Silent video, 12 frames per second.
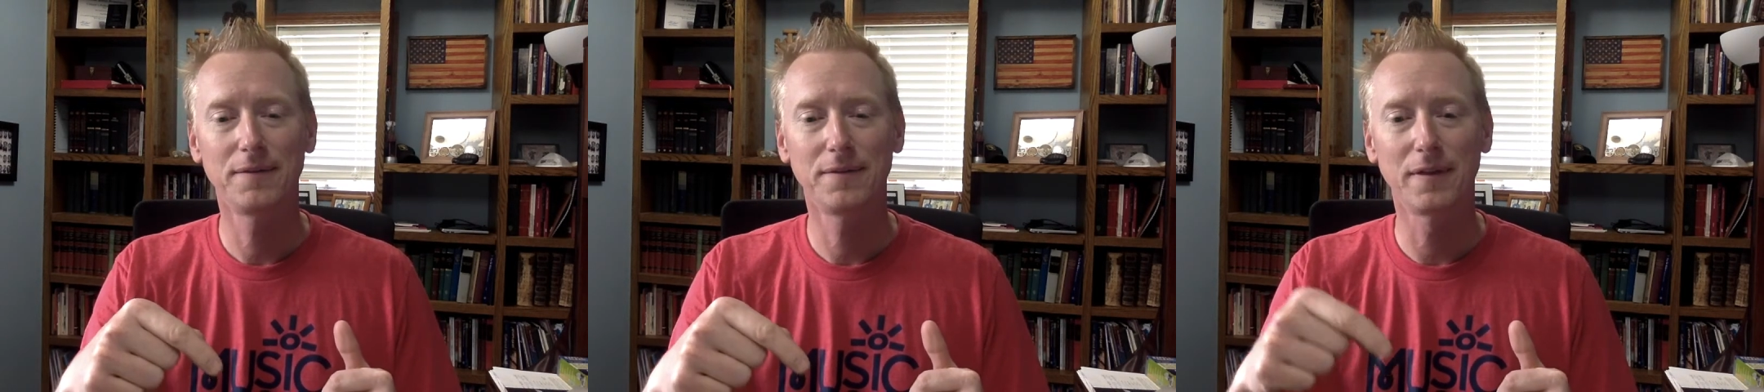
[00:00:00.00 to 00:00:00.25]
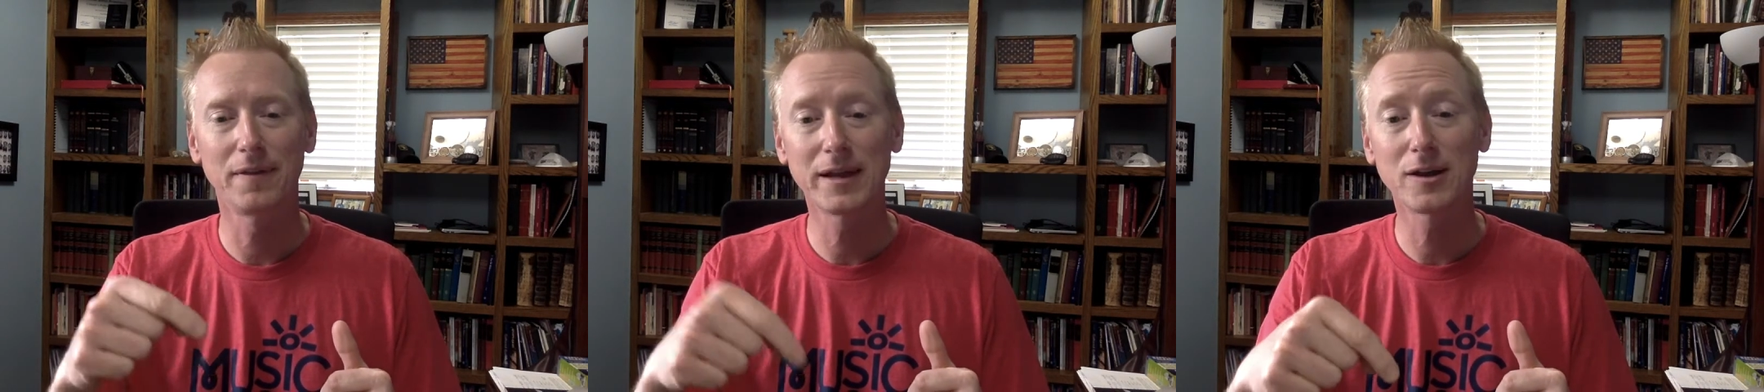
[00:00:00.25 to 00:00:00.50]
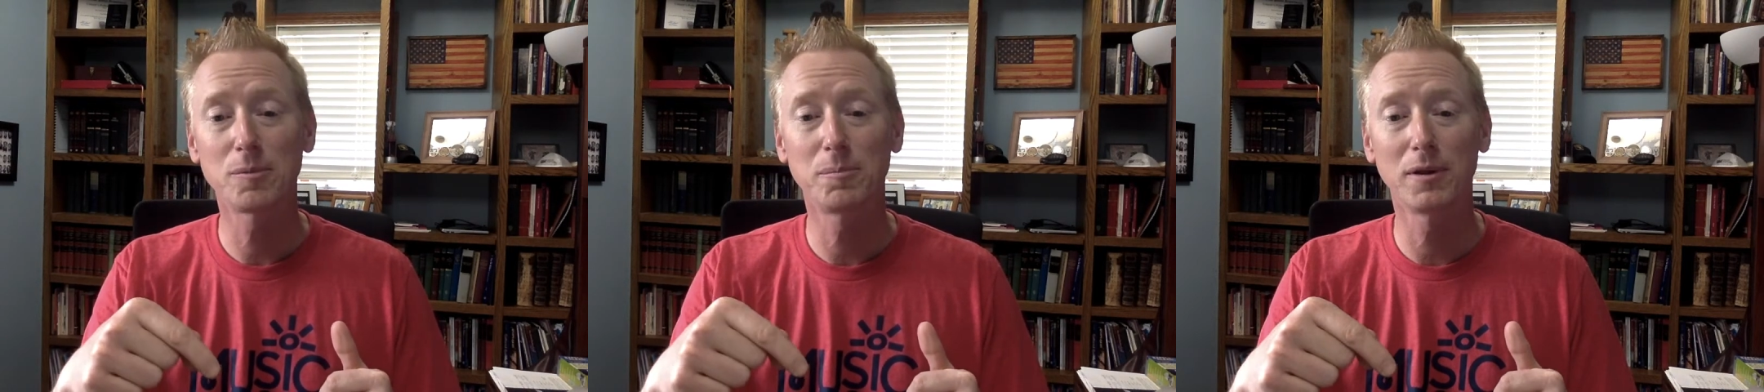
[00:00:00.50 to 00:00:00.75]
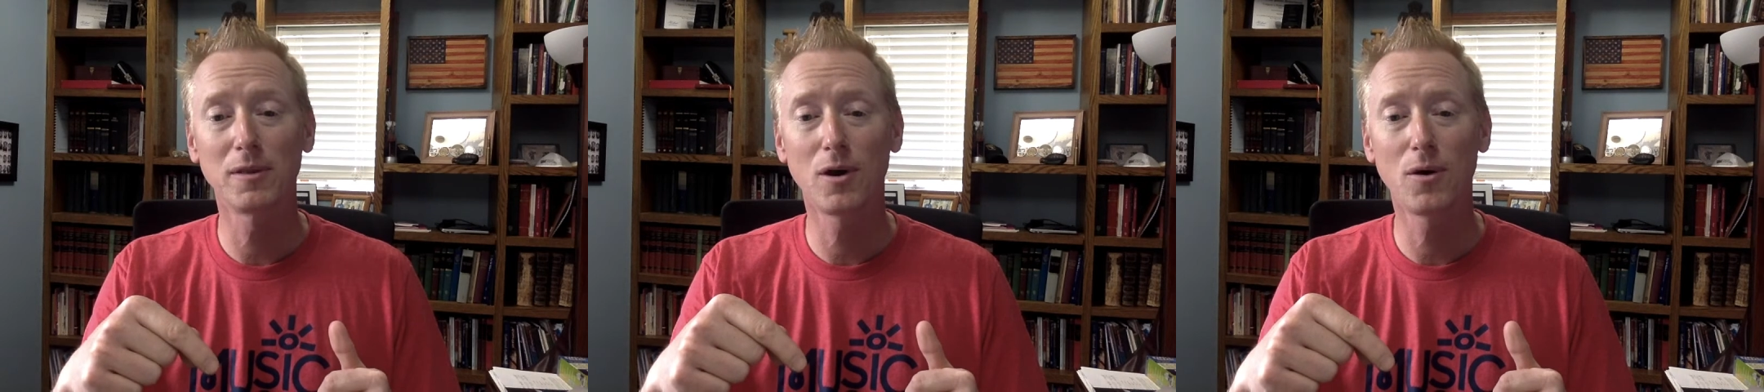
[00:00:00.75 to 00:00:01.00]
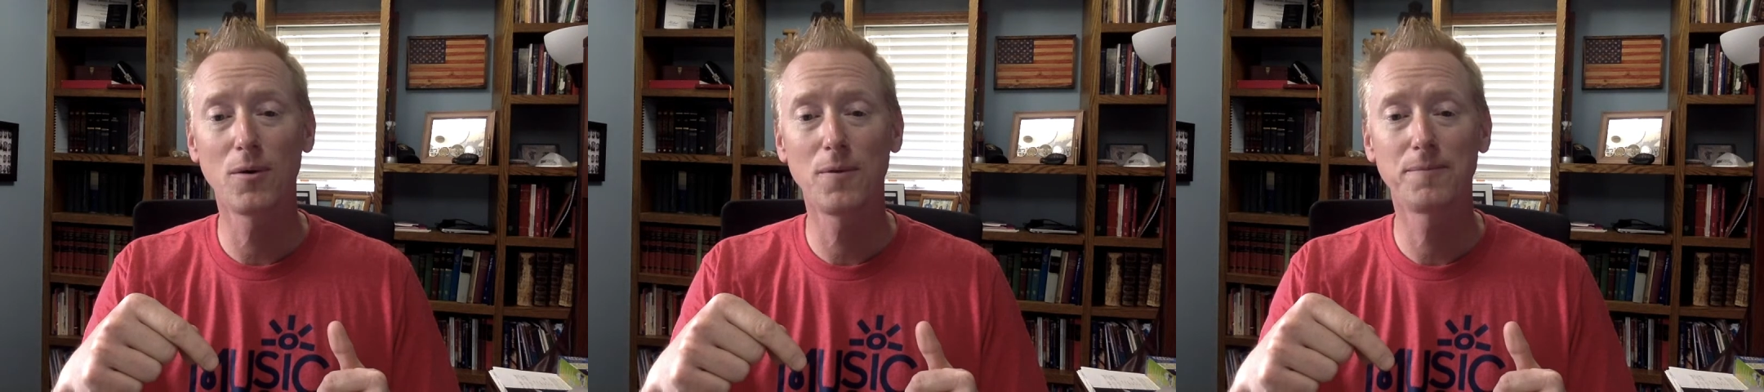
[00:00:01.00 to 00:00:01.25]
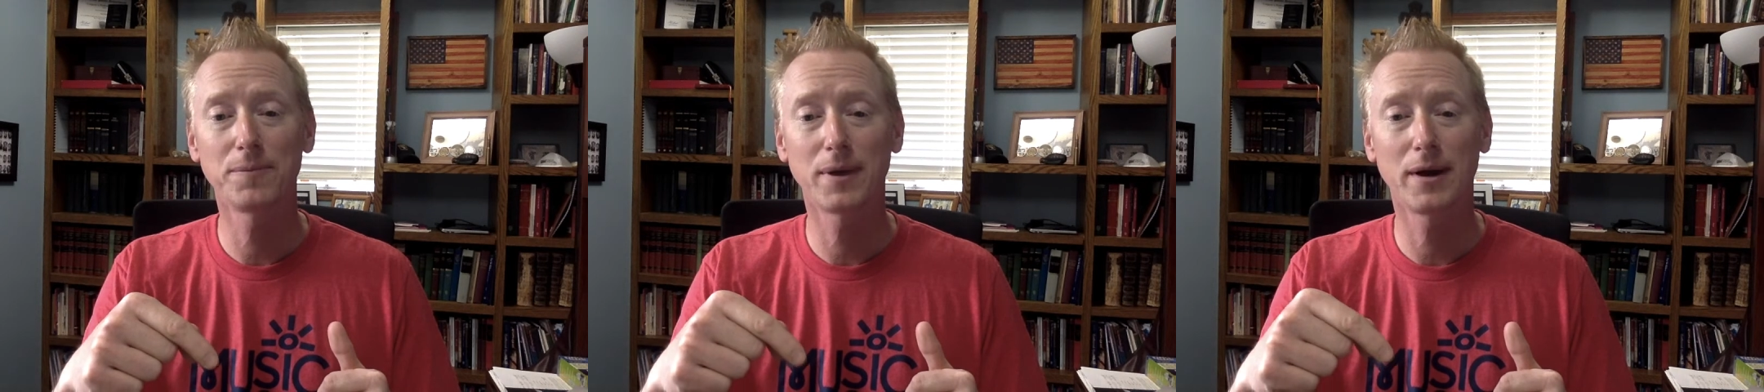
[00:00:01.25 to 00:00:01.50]
the link
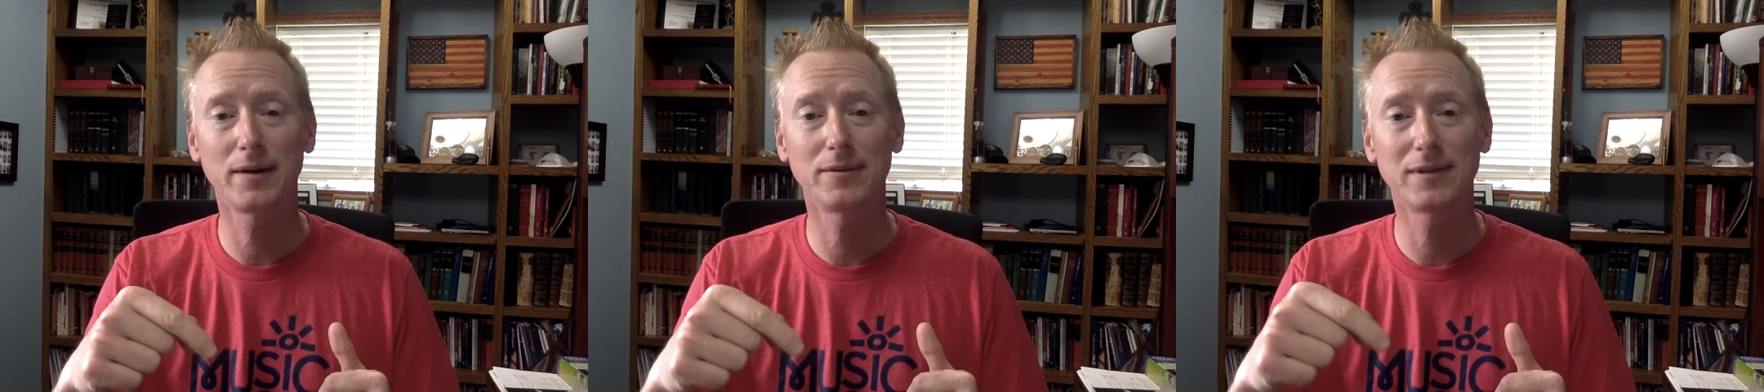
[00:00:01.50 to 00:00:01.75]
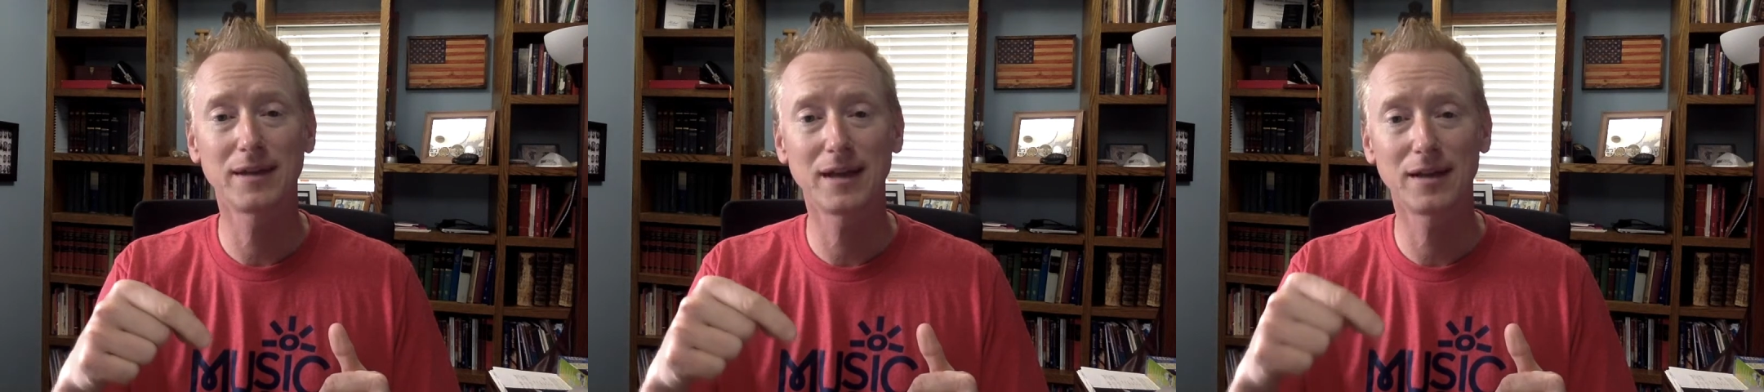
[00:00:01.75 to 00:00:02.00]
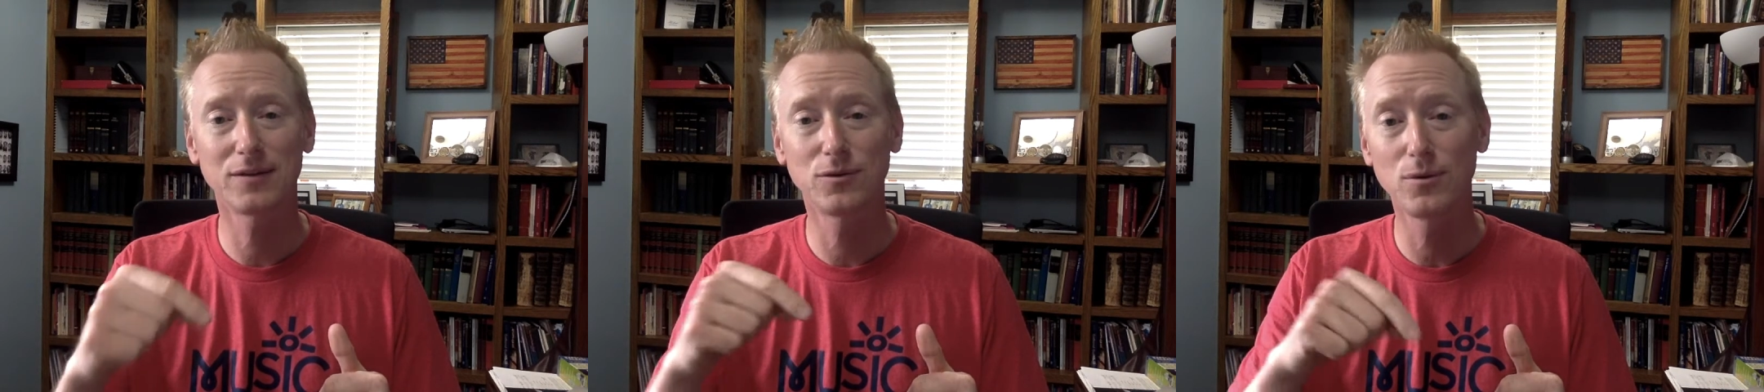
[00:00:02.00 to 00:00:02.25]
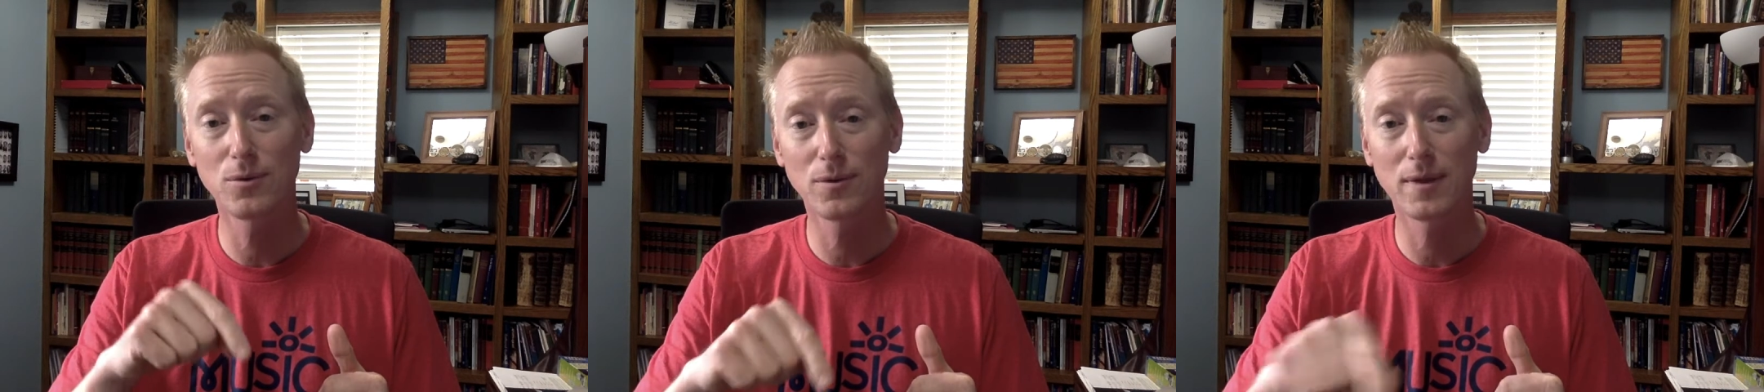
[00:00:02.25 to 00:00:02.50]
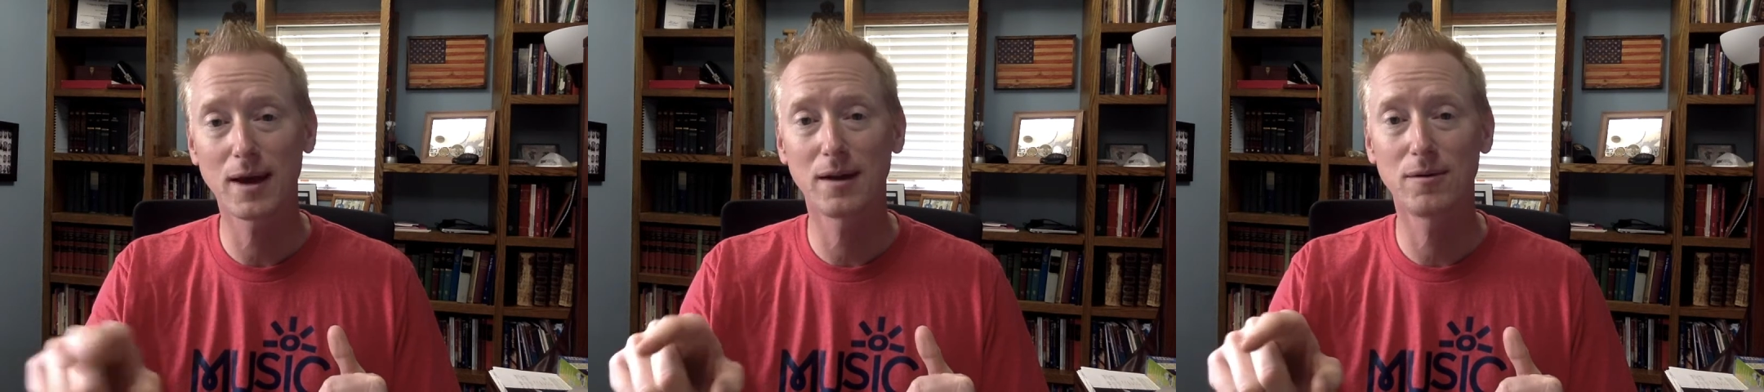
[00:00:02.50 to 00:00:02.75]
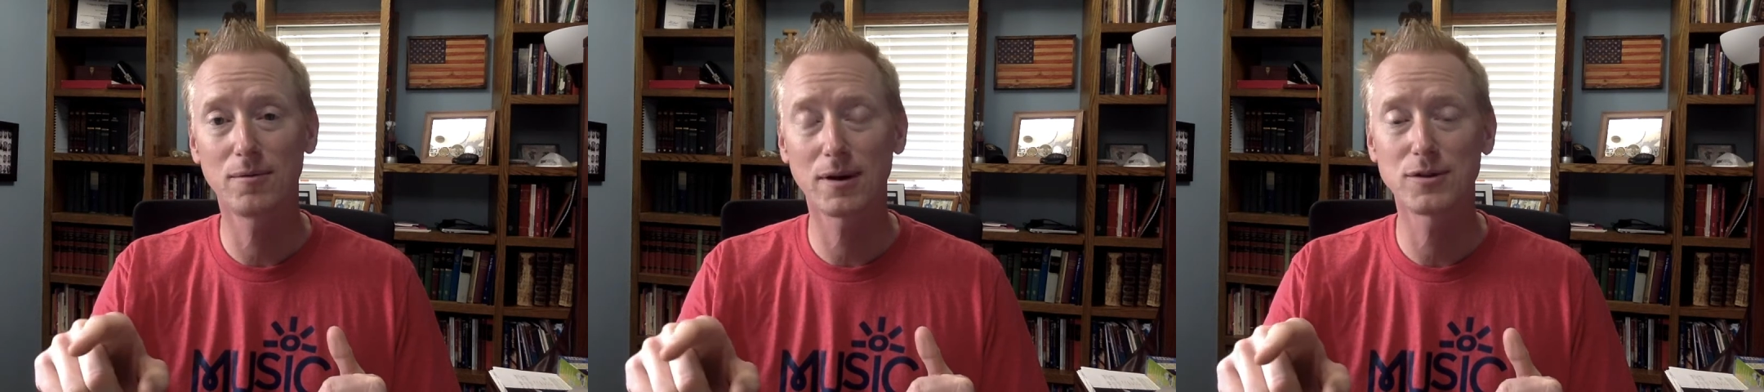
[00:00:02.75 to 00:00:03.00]
below uh, to get to
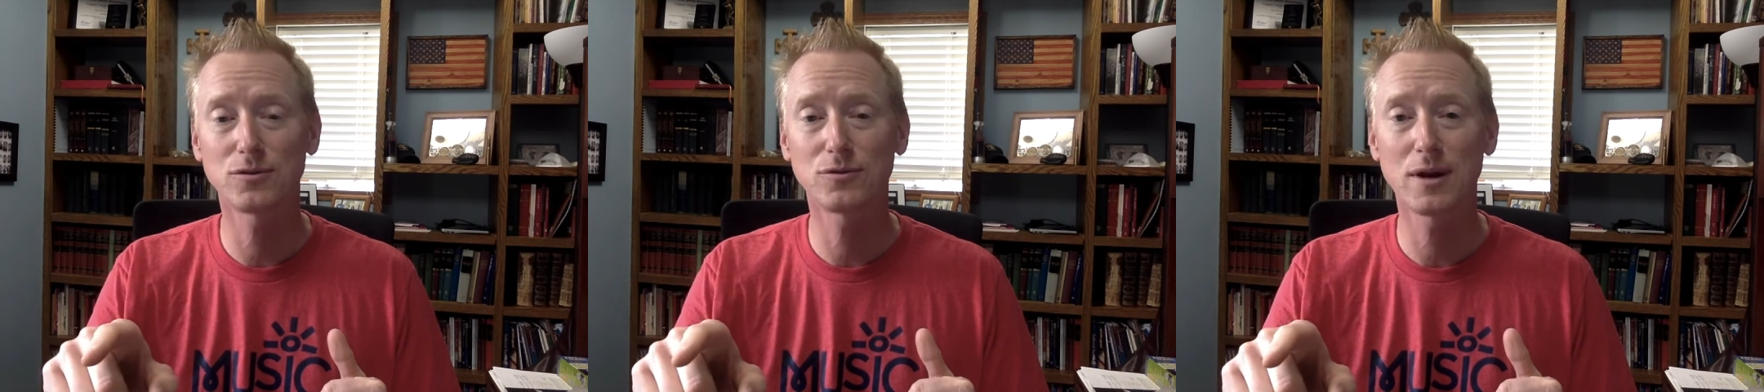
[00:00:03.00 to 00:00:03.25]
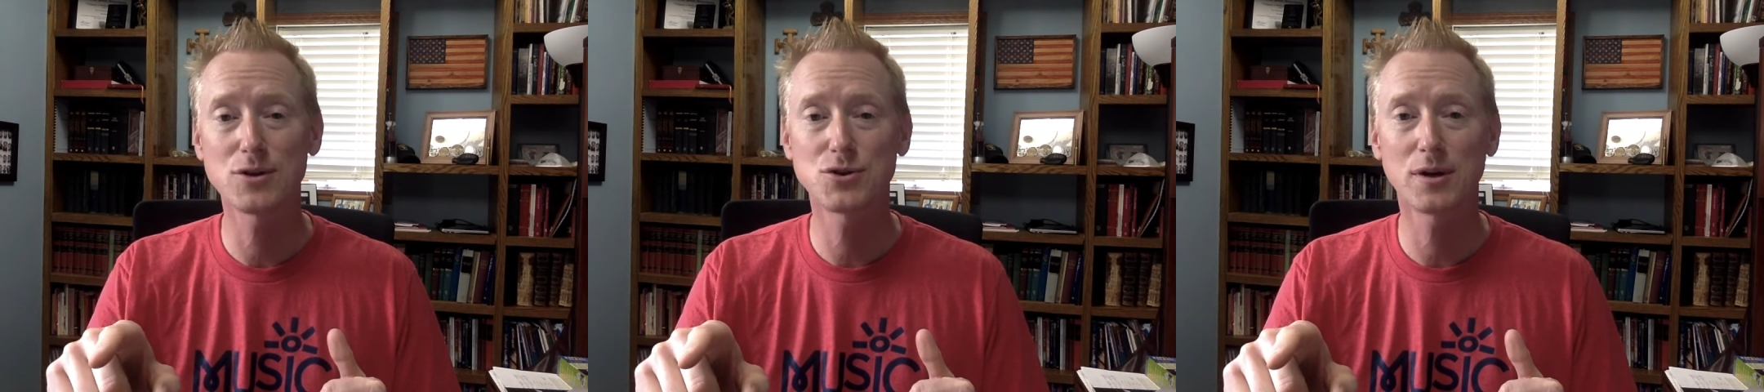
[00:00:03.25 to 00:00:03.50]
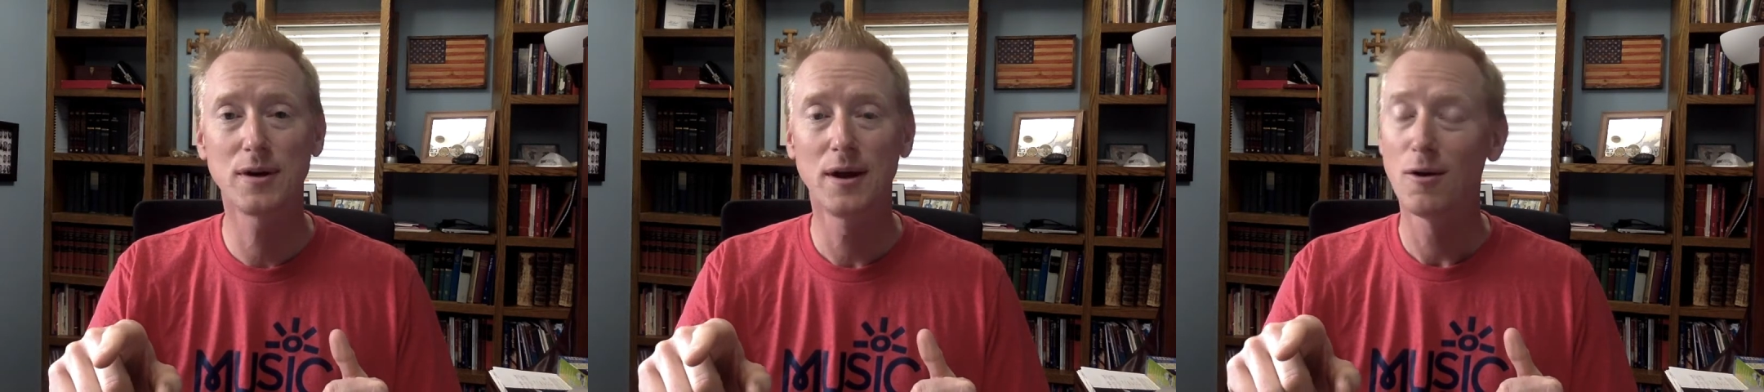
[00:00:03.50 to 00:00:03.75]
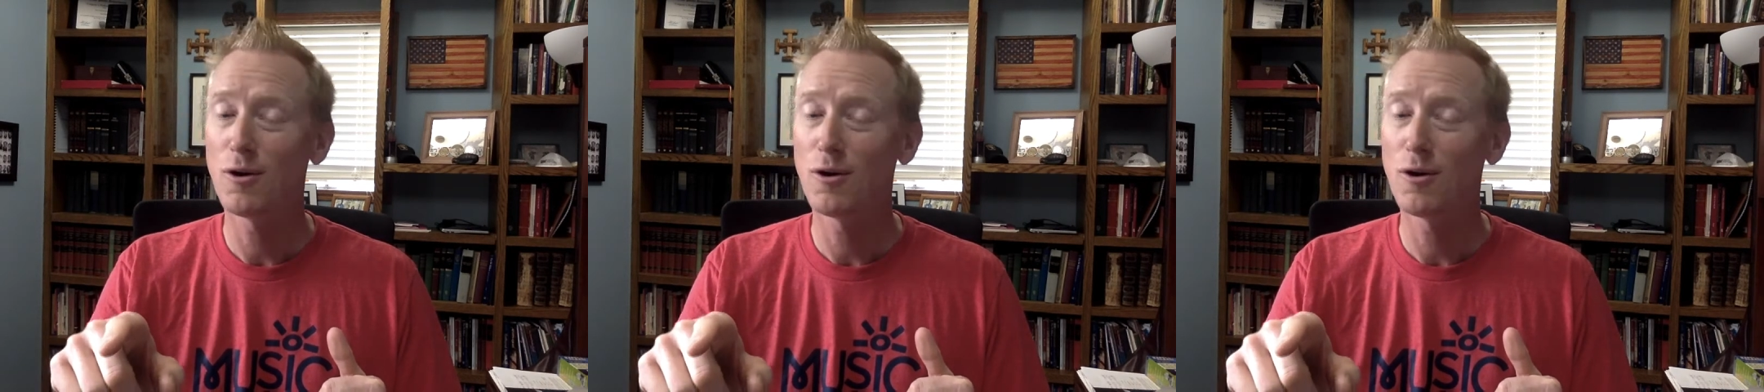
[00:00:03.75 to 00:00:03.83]
that registration,